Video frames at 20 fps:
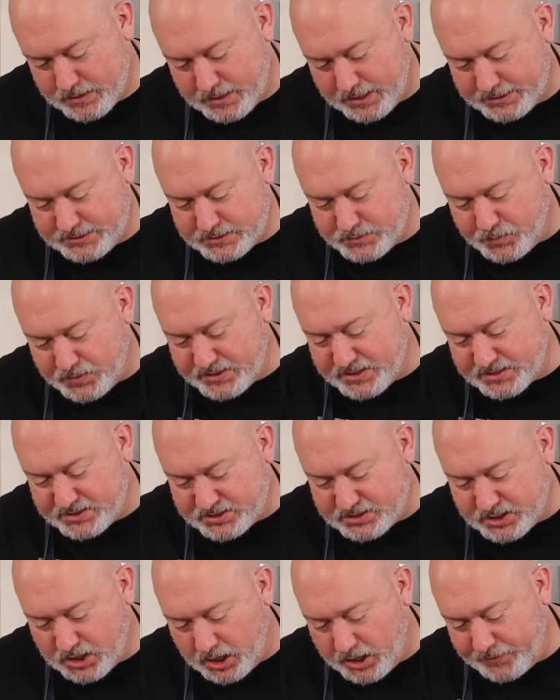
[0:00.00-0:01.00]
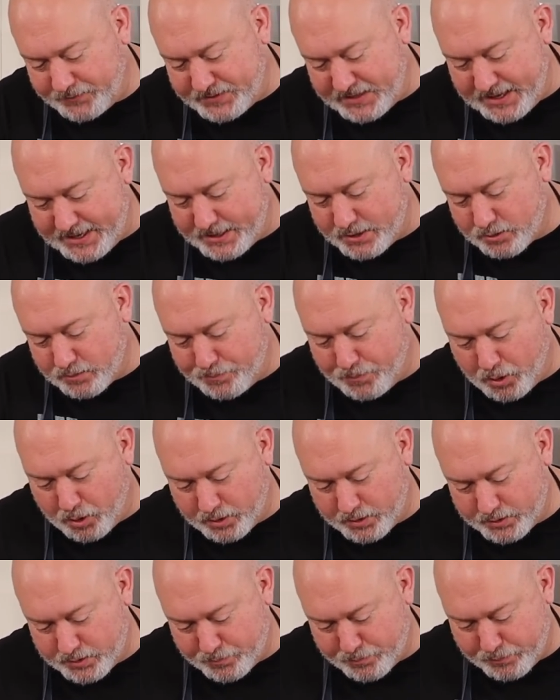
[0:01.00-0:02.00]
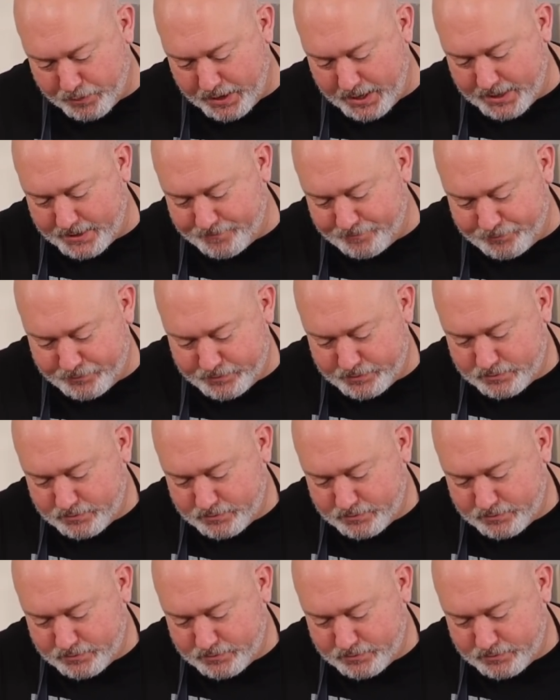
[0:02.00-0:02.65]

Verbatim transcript: I just want the soft inner part of the bread.